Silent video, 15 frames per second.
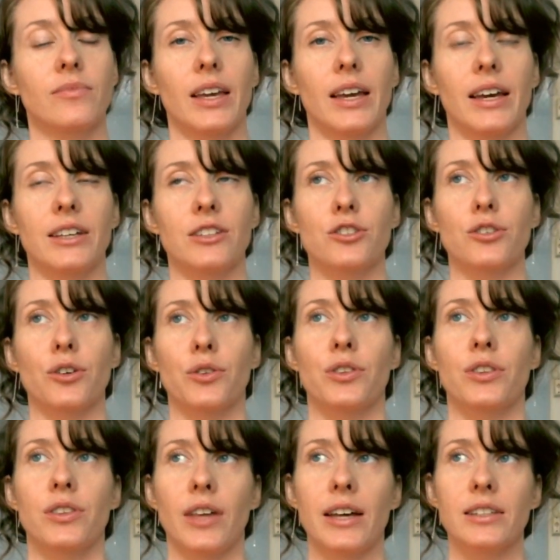And so
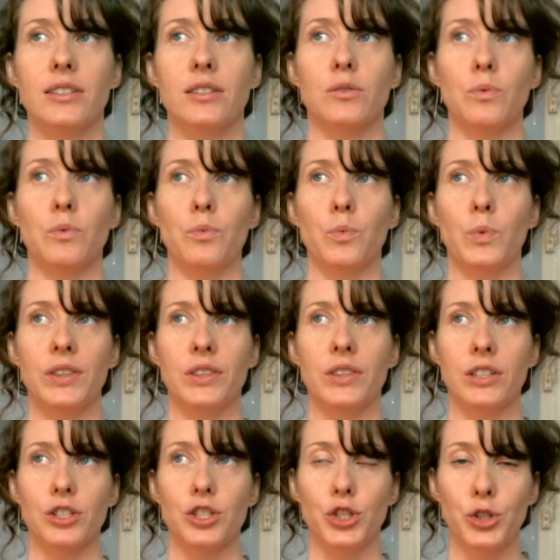that's with
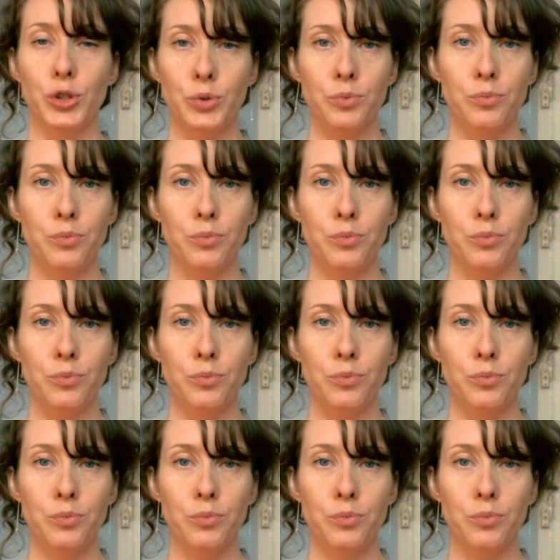this new